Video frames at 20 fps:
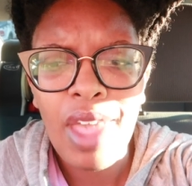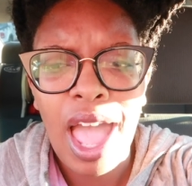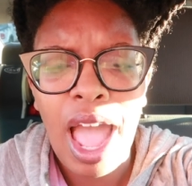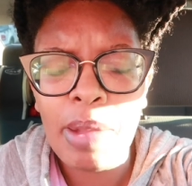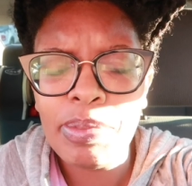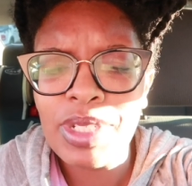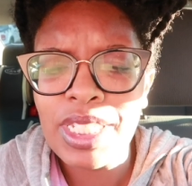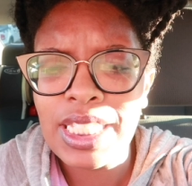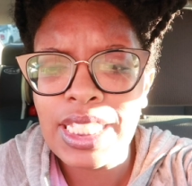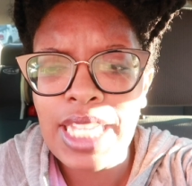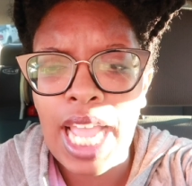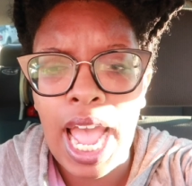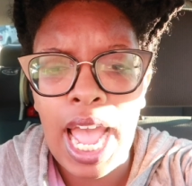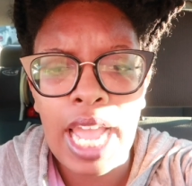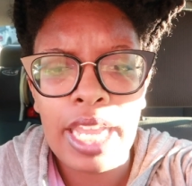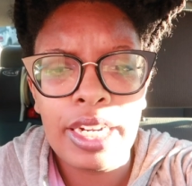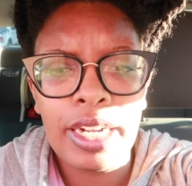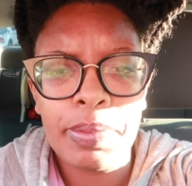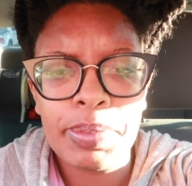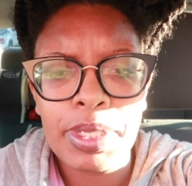I'm just
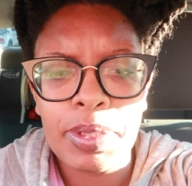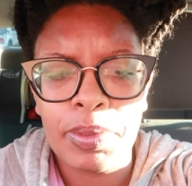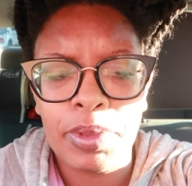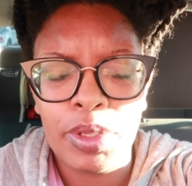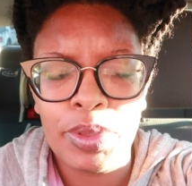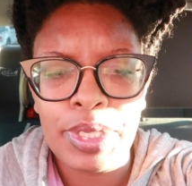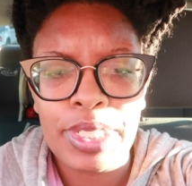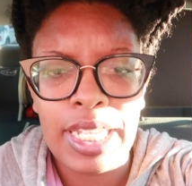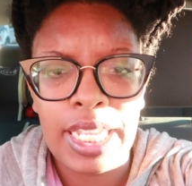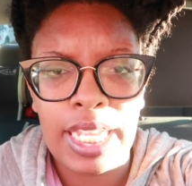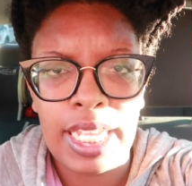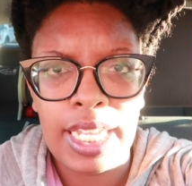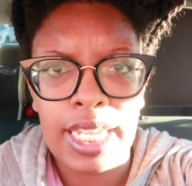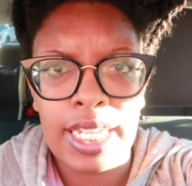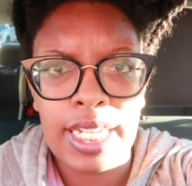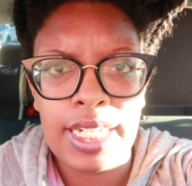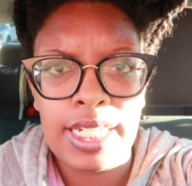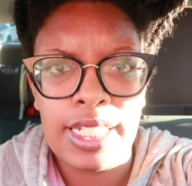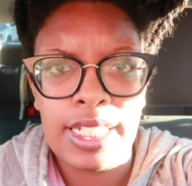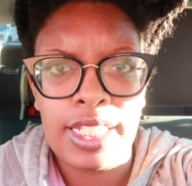tying up some loose
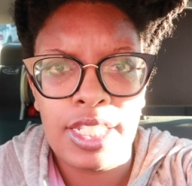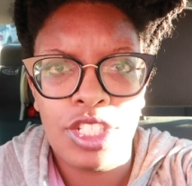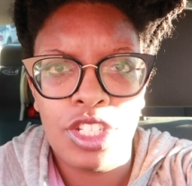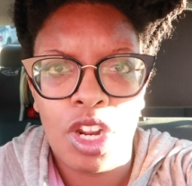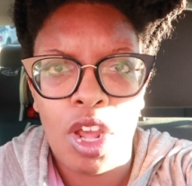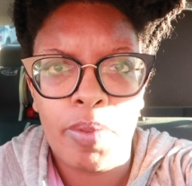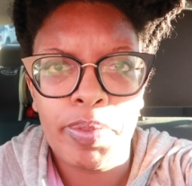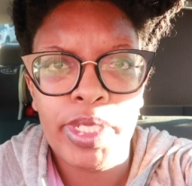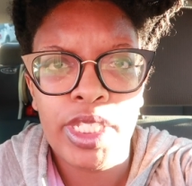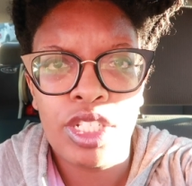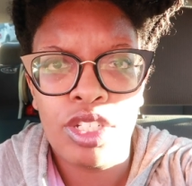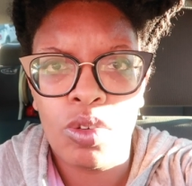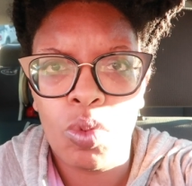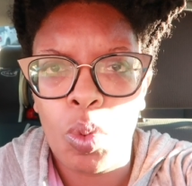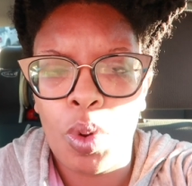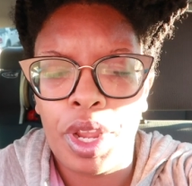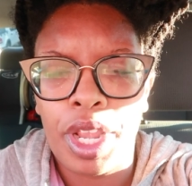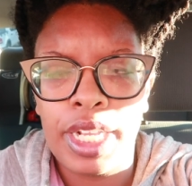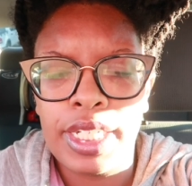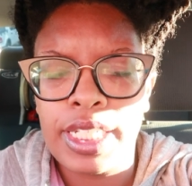ends. You know, I'm still
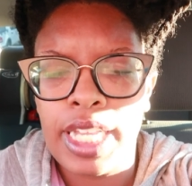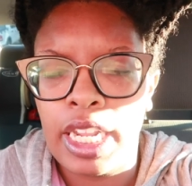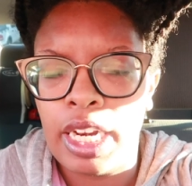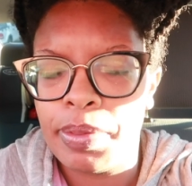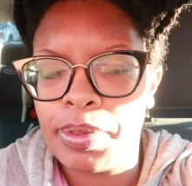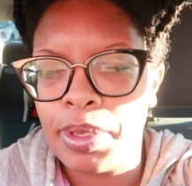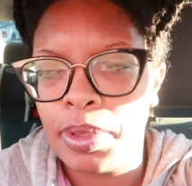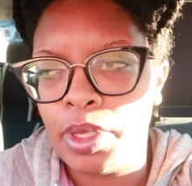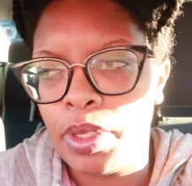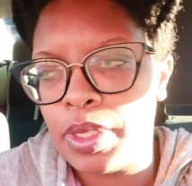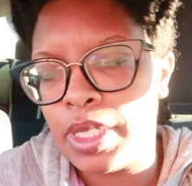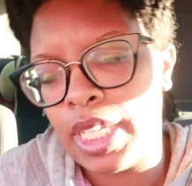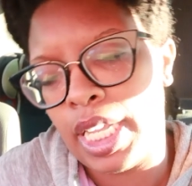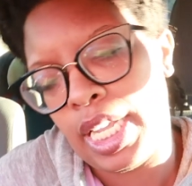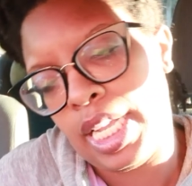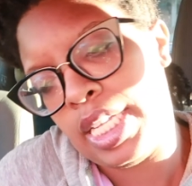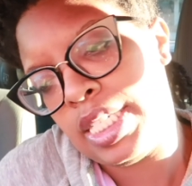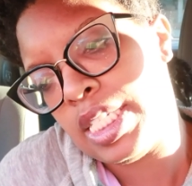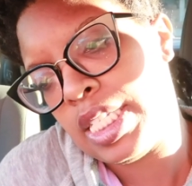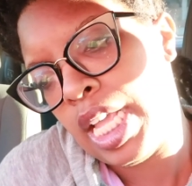working tying up some loose
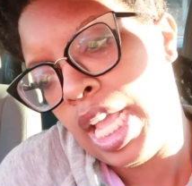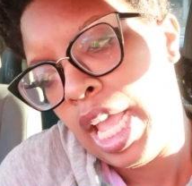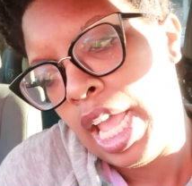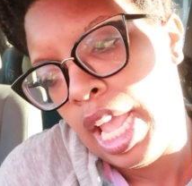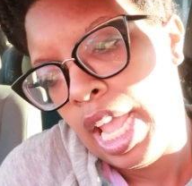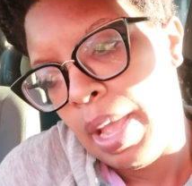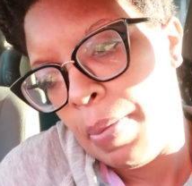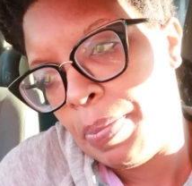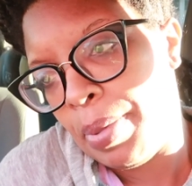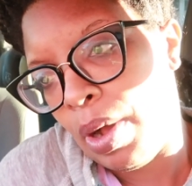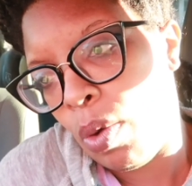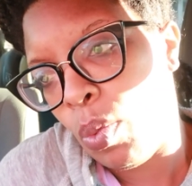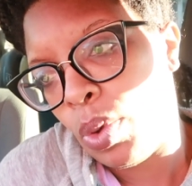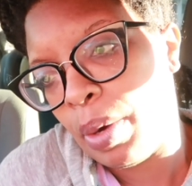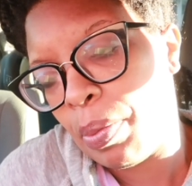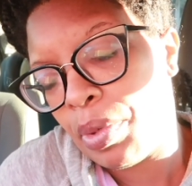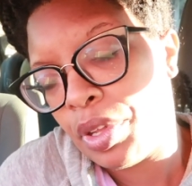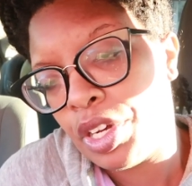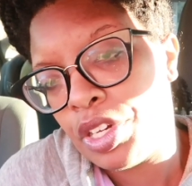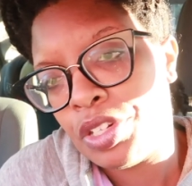ends. But
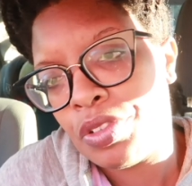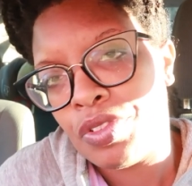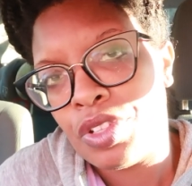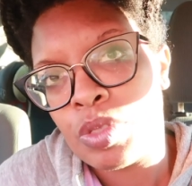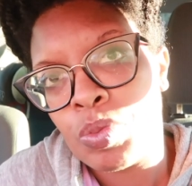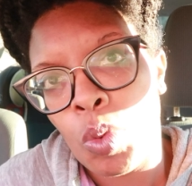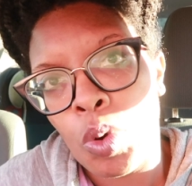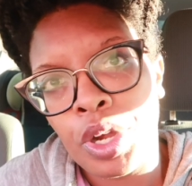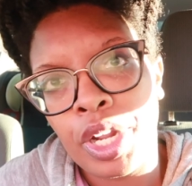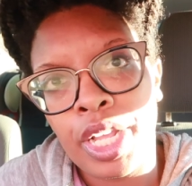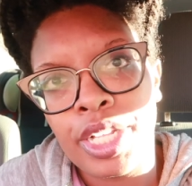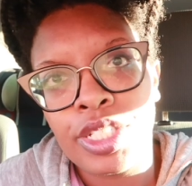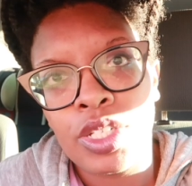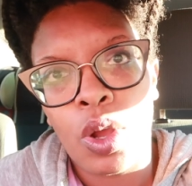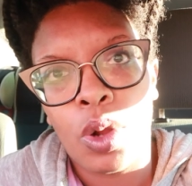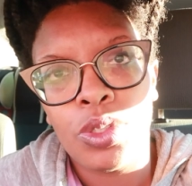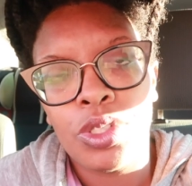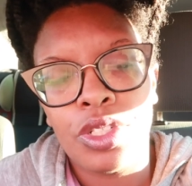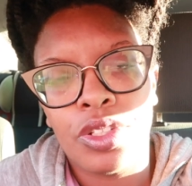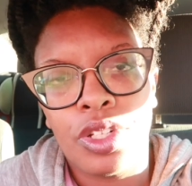what I'm going to do this morning is
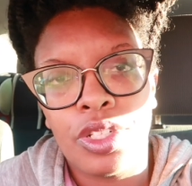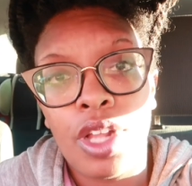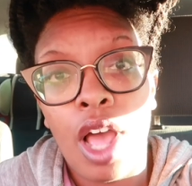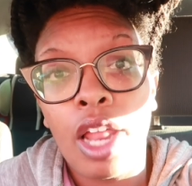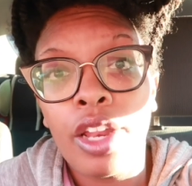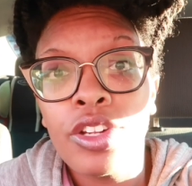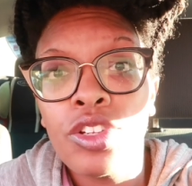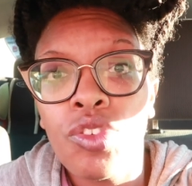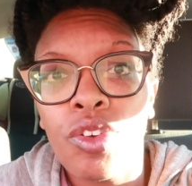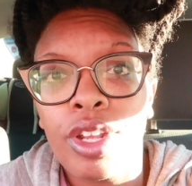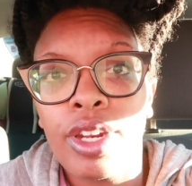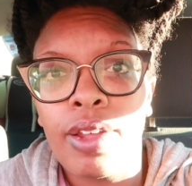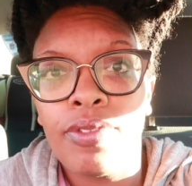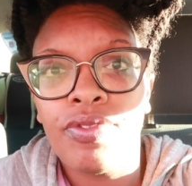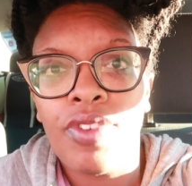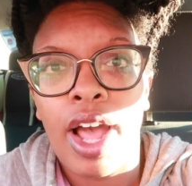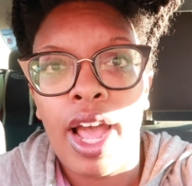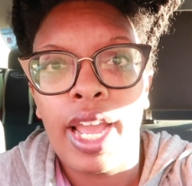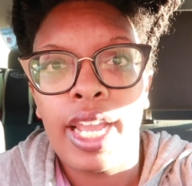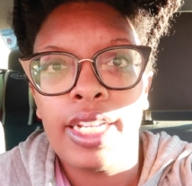go to the Dollar Tree to
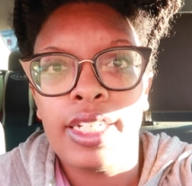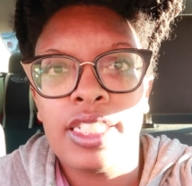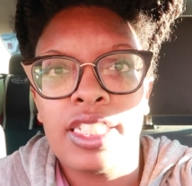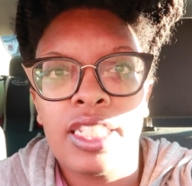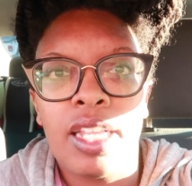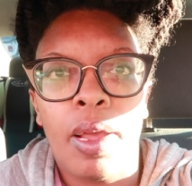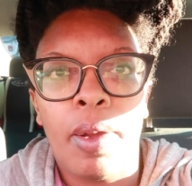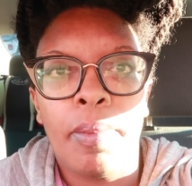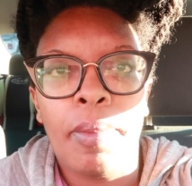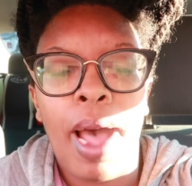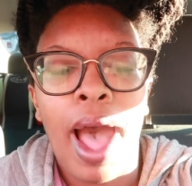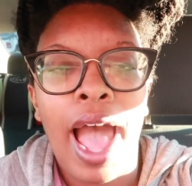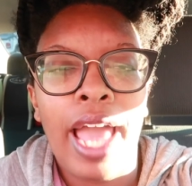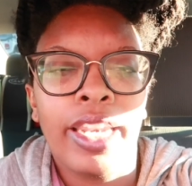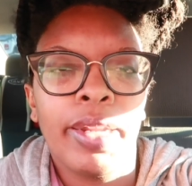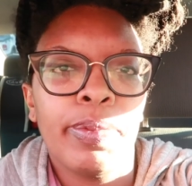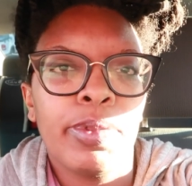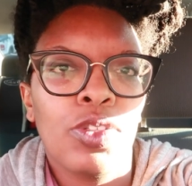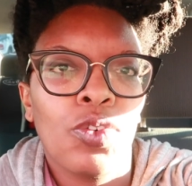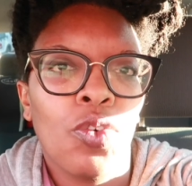find some
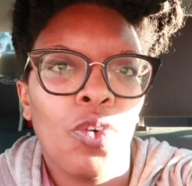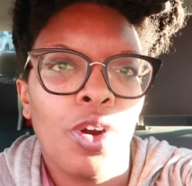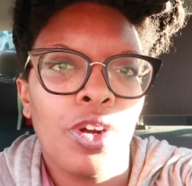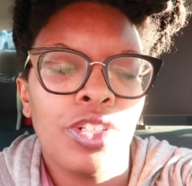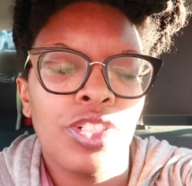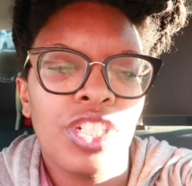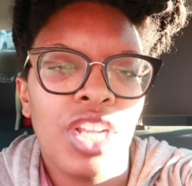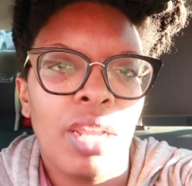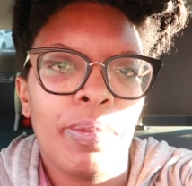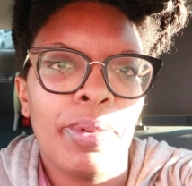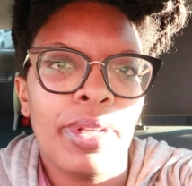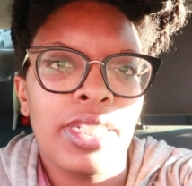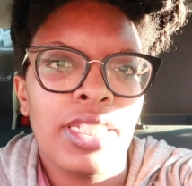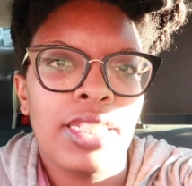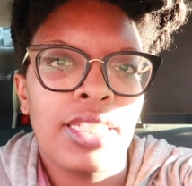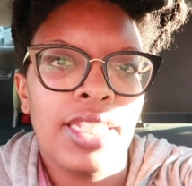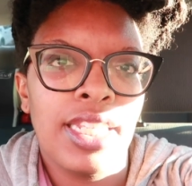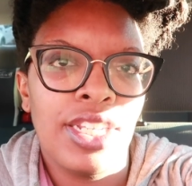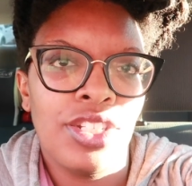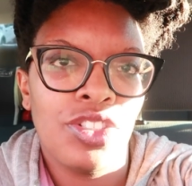items for
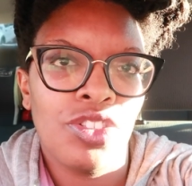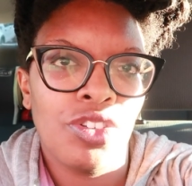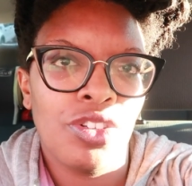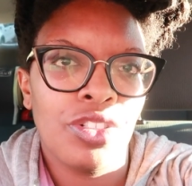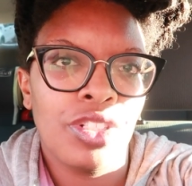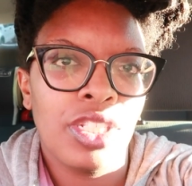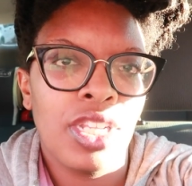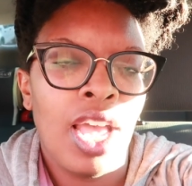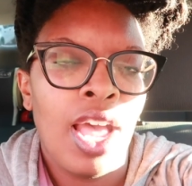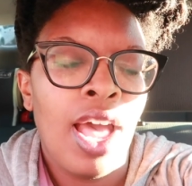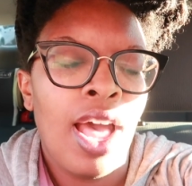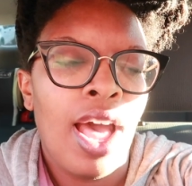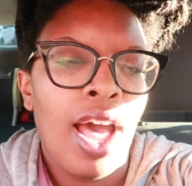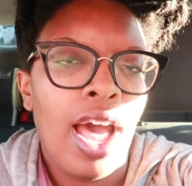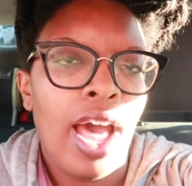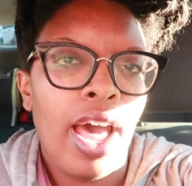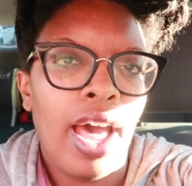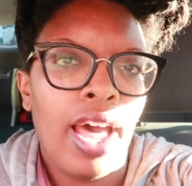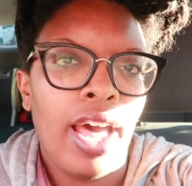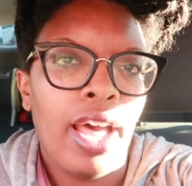JB's teacher's
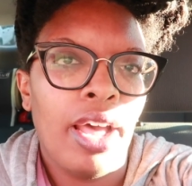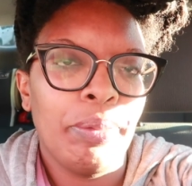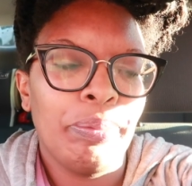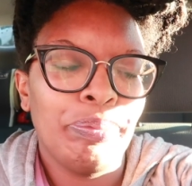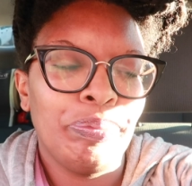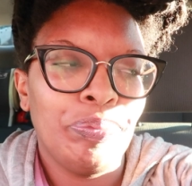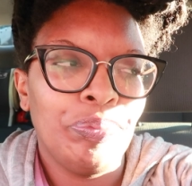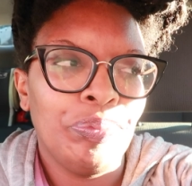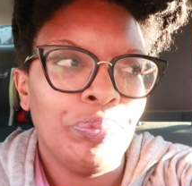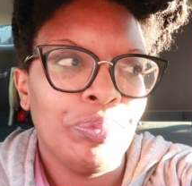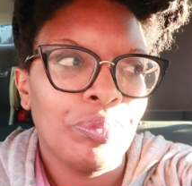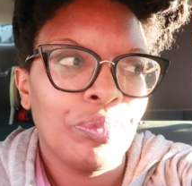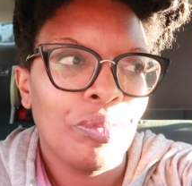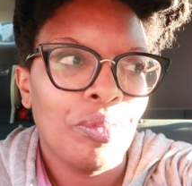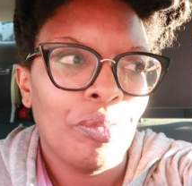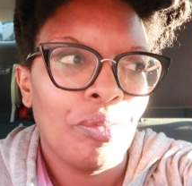um,